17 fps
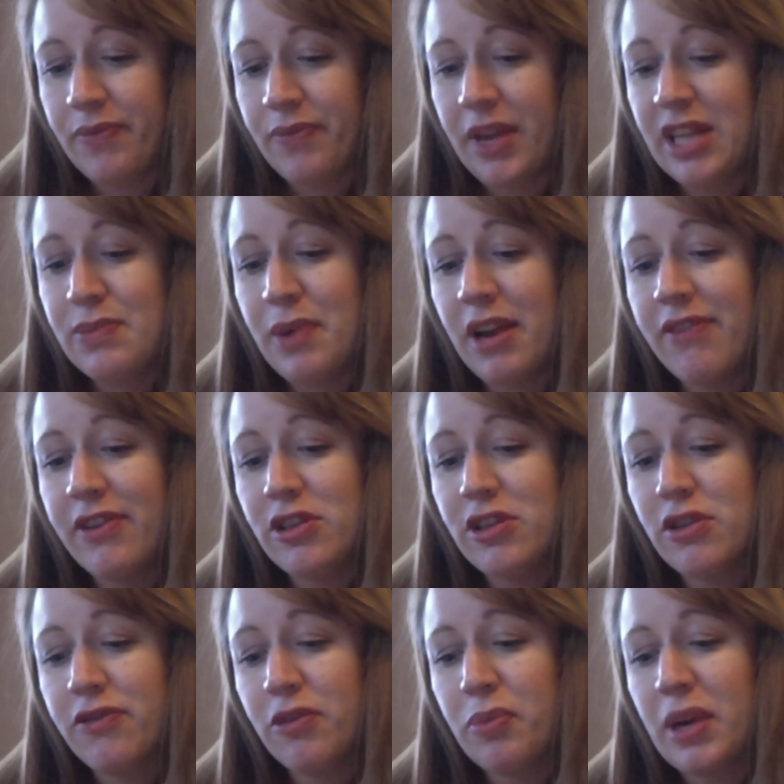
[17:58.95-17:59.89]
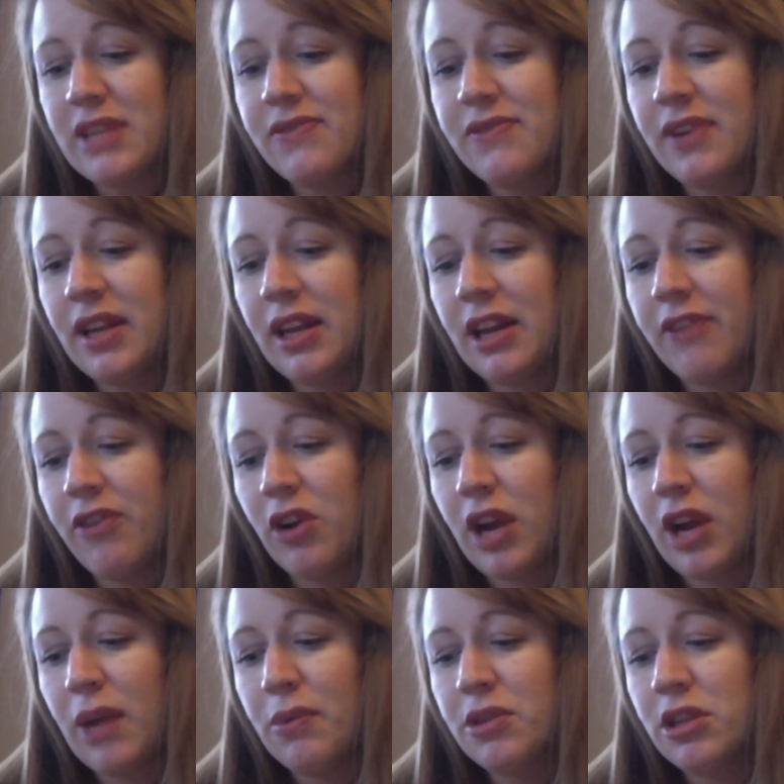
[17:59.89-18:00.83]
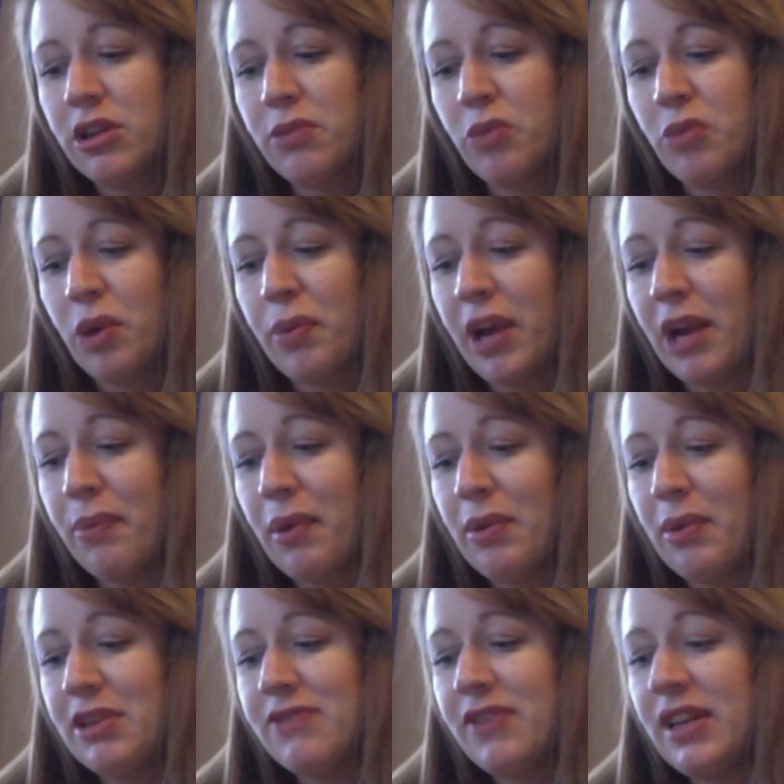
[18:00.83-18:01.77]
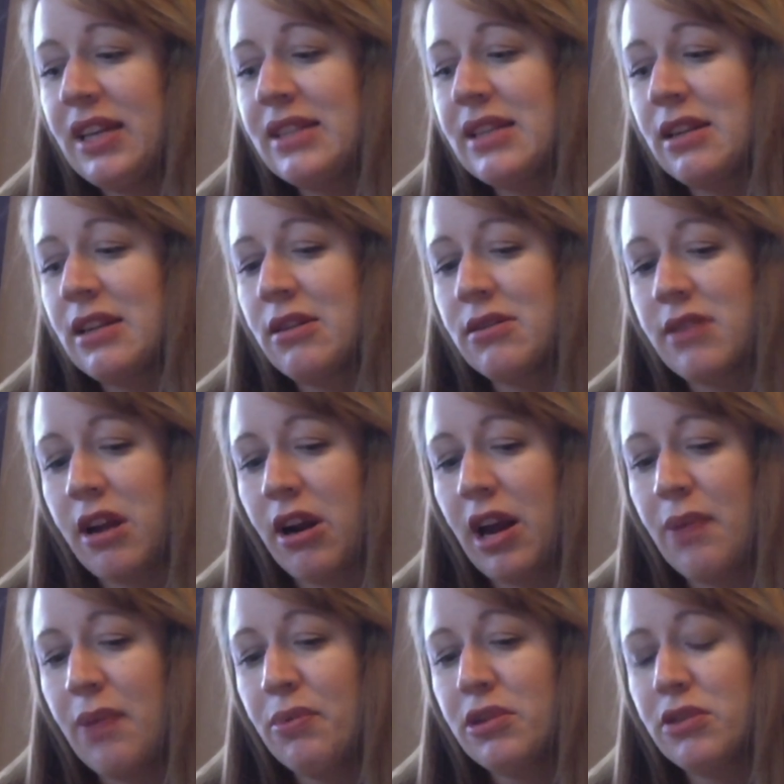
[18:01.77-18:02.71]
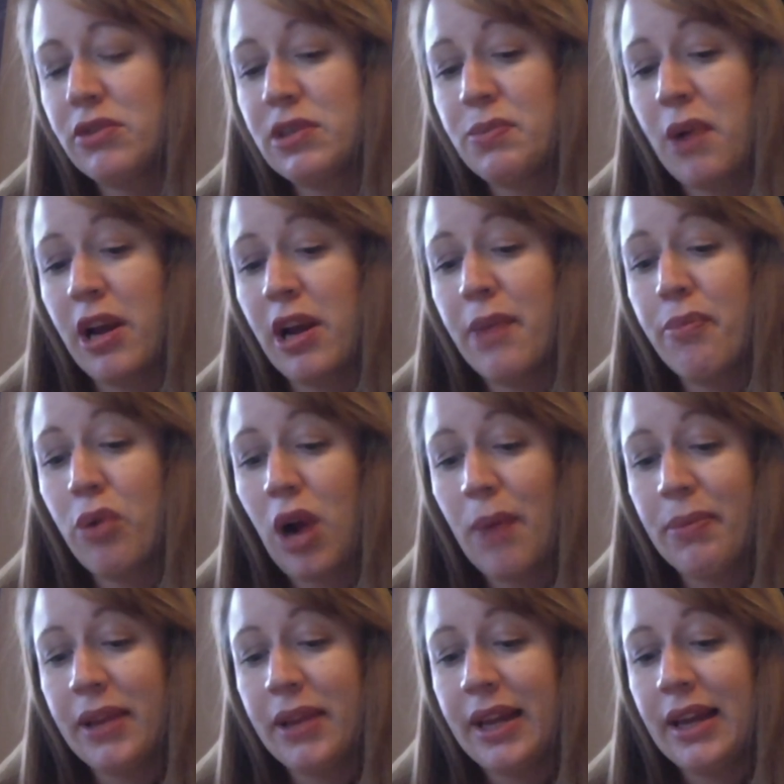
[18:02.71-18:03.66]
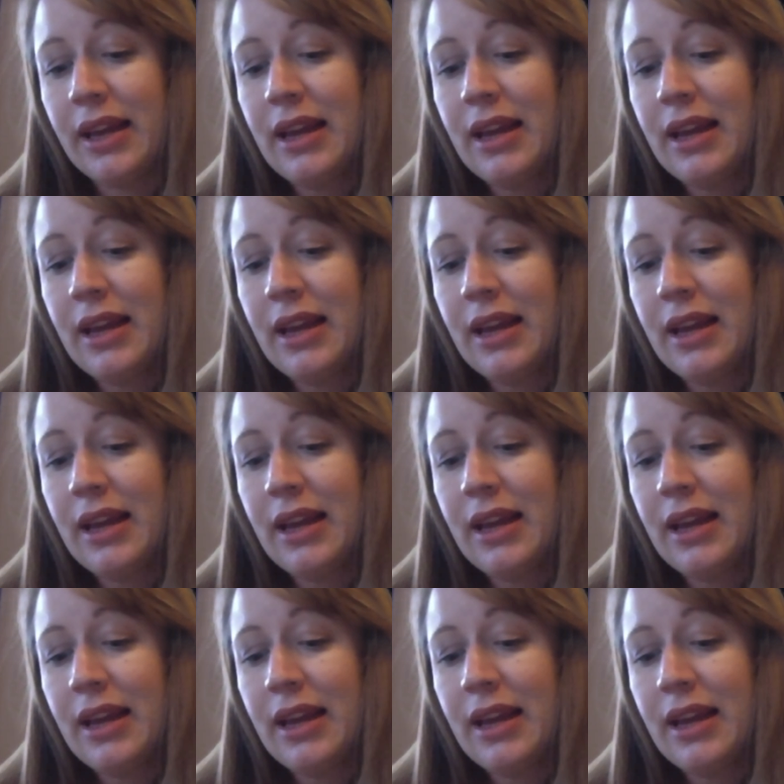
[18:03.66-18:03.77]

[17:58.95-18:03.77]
It is beneficial for breastfeeding if you're able to learn more about your baby's feeding signals and are able to respond promptly.